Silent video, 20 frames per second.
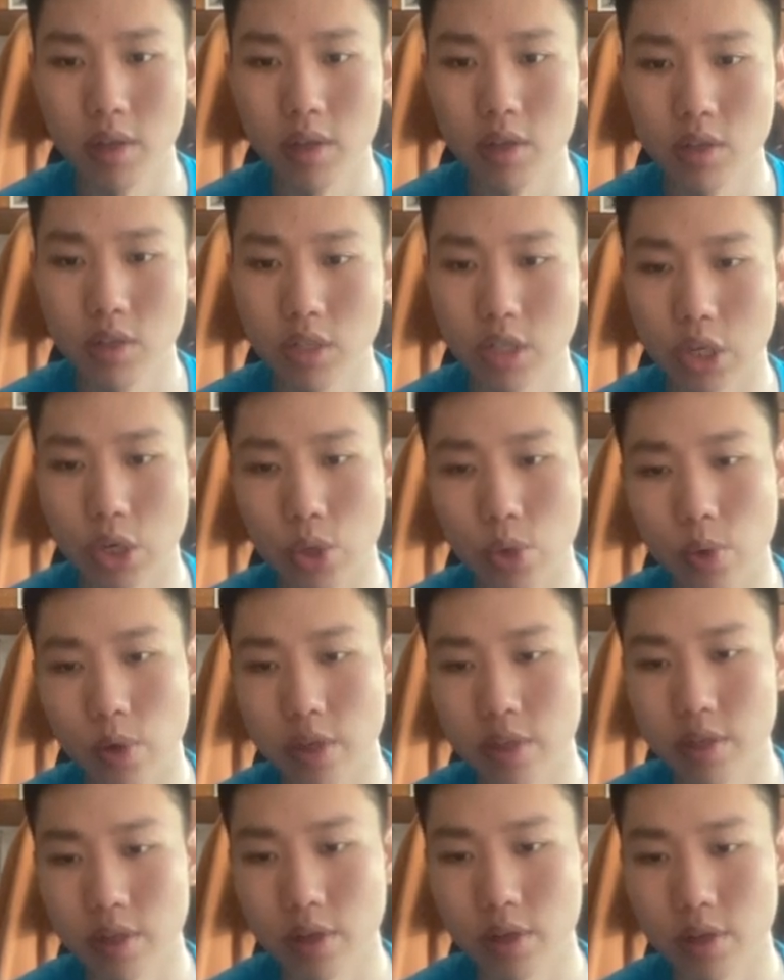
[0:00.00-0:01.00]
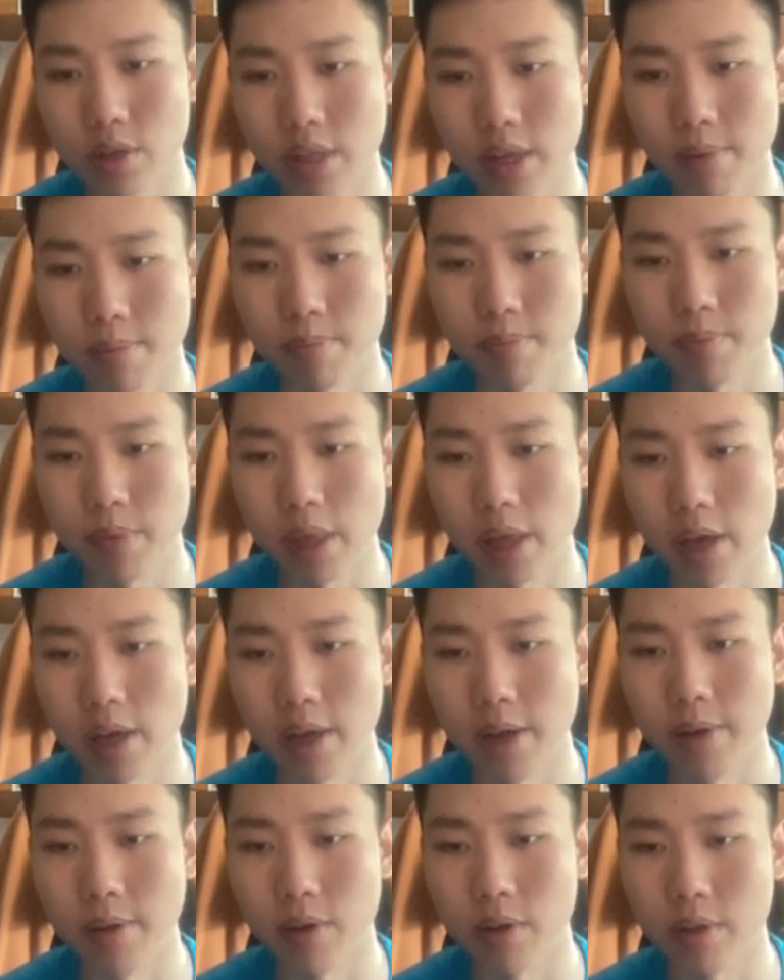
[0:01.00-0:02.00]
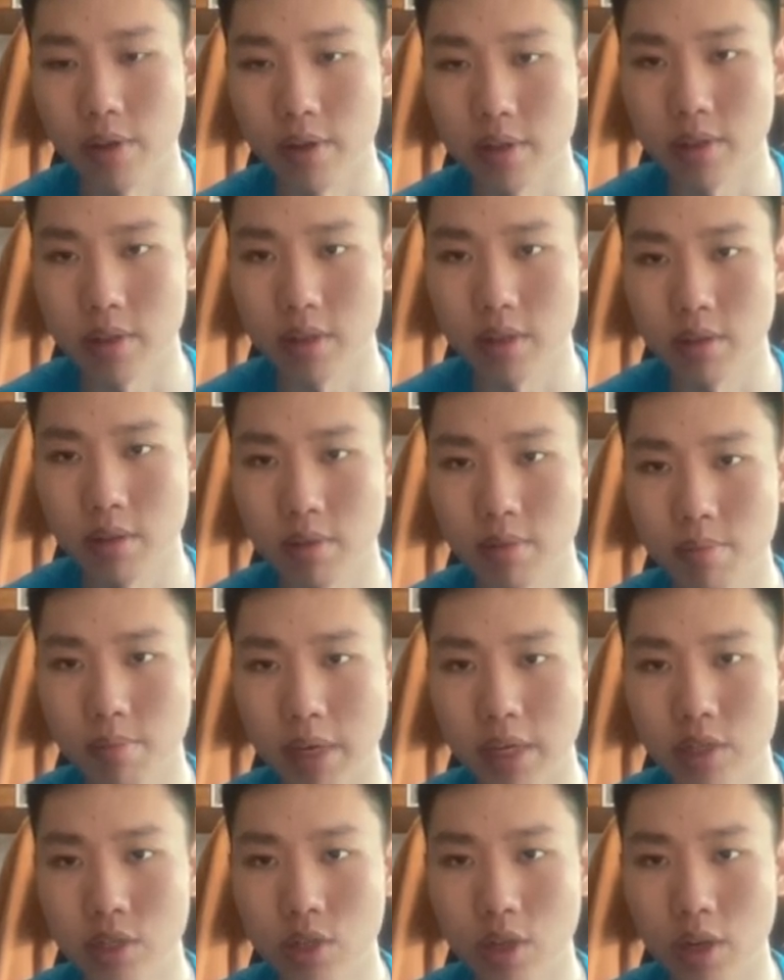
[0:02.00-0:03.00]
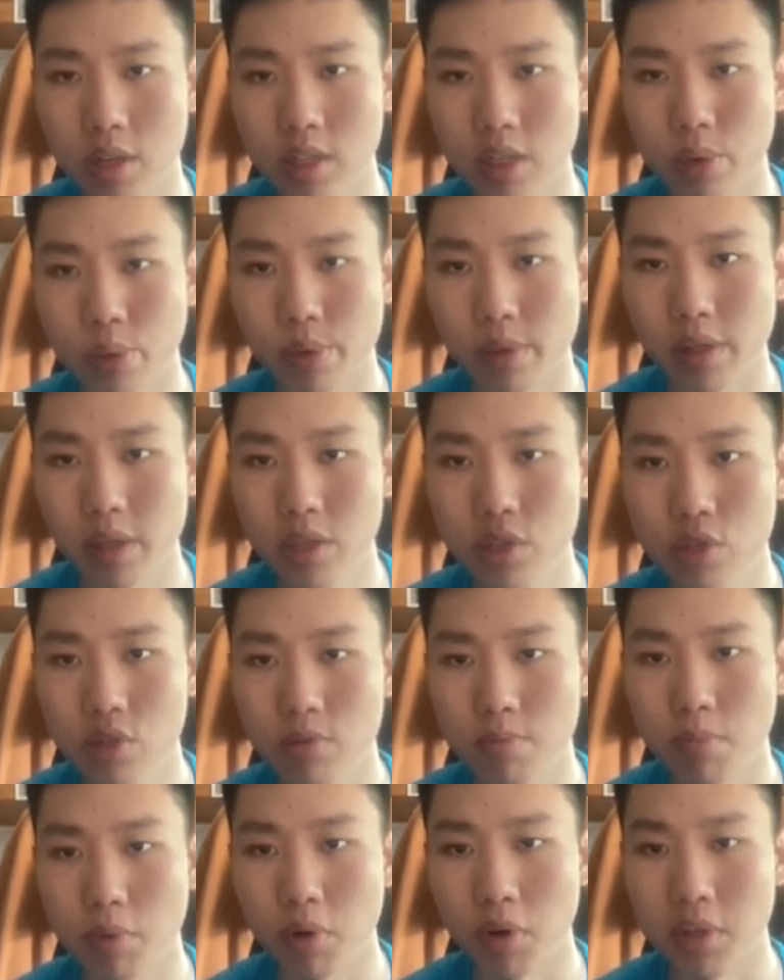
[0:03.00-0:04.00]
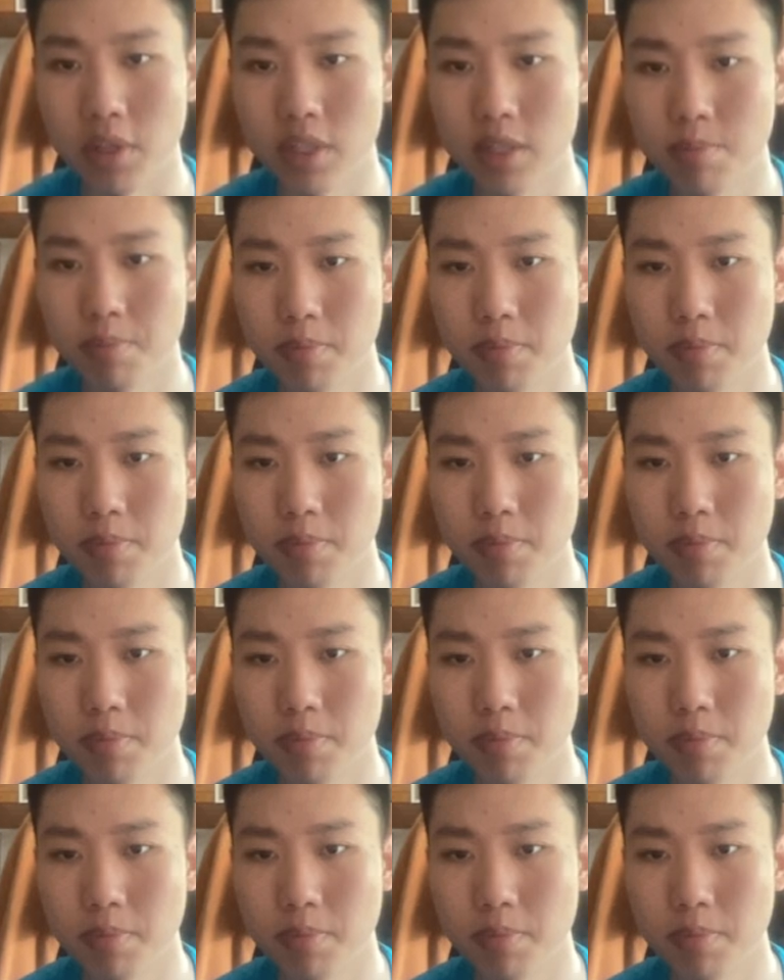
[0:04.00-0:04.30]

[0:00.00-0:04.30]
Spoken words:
So a circle that makes contact with these 2 points,